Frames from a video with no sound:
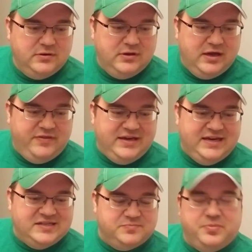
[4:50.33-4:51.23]
I think
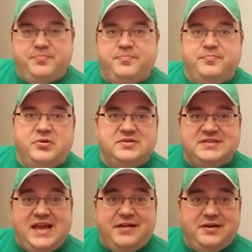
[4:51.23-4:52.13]
he's
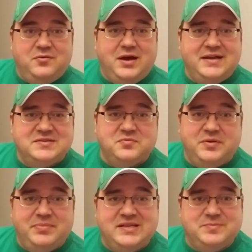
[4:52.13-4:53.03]
personality-wise
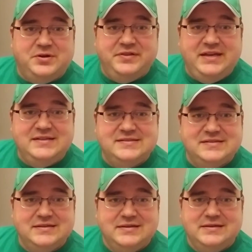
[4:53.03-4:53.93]
what baseball needs.
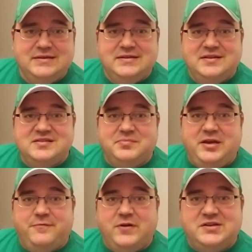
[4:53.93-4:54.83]
Somebody
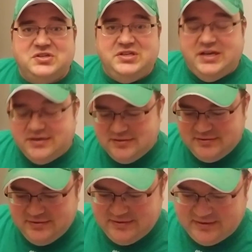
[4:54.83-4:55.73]
fresh and young.
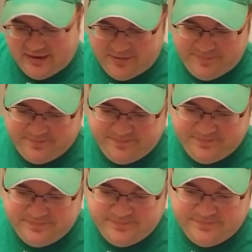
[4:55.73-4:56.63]

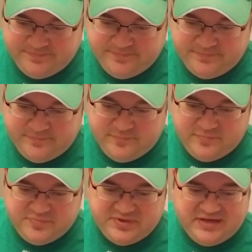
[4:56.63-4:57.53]

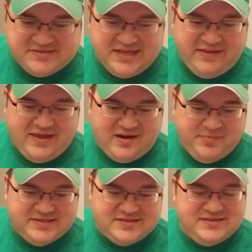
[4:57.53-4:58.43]
But outside of that,
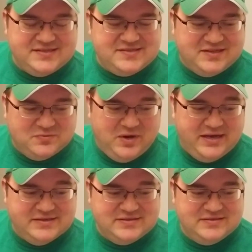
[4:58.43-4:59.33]

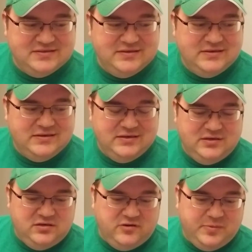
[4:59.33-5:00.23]
statistics-wise,
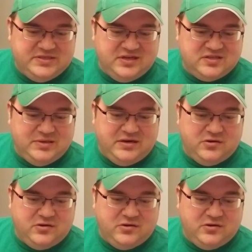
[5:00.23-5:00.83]
And everybody talks about how